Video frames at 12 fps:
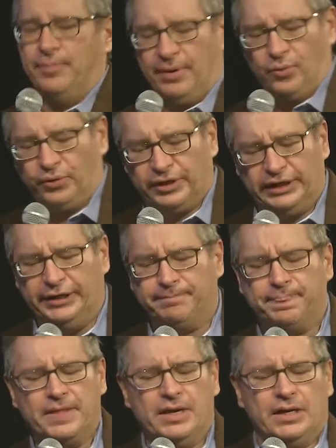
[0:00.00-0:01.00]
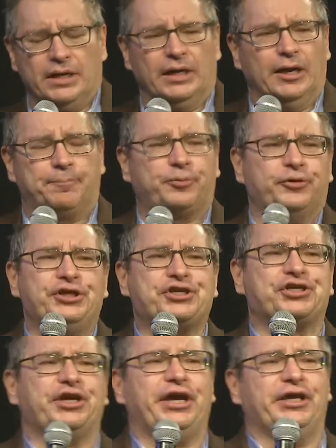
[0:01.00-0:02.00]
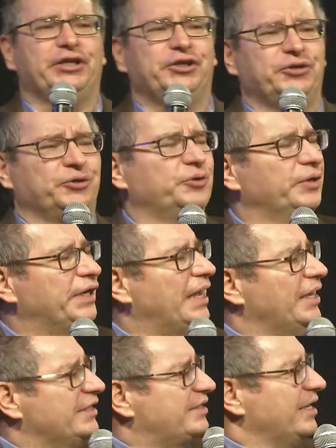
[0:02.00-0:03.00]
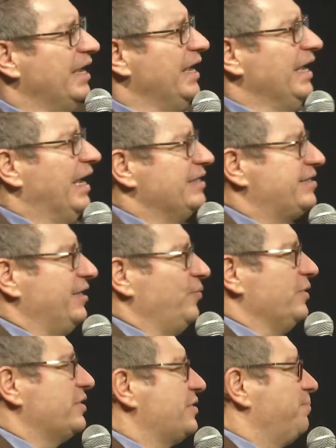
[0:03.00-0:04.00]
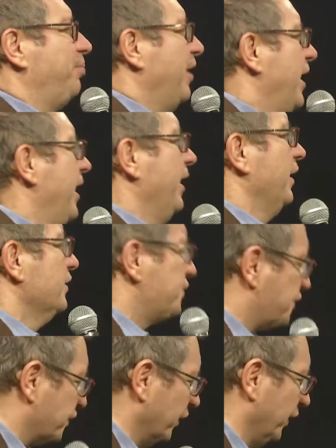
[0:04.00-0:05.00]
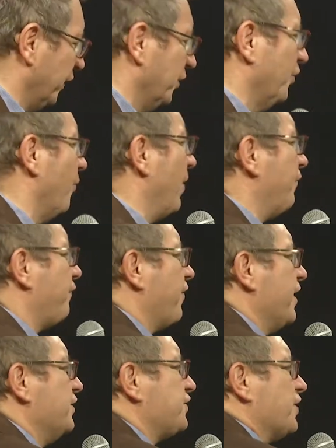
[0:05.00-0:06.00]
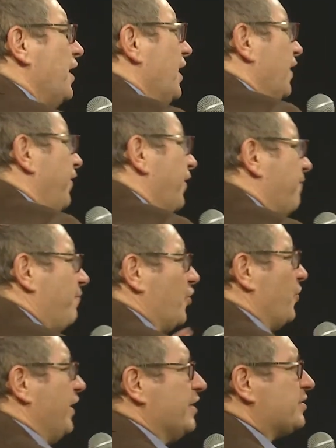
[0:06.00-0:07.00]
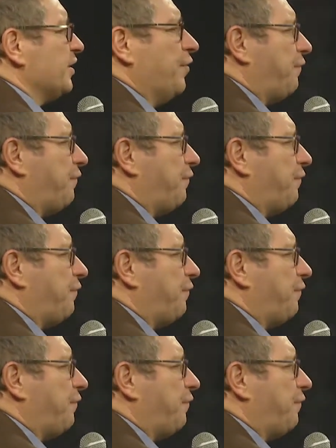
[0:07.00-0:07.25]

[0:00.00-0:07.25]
But really appreciate you. And as he was playing and singing, you know, my friends, there isn't a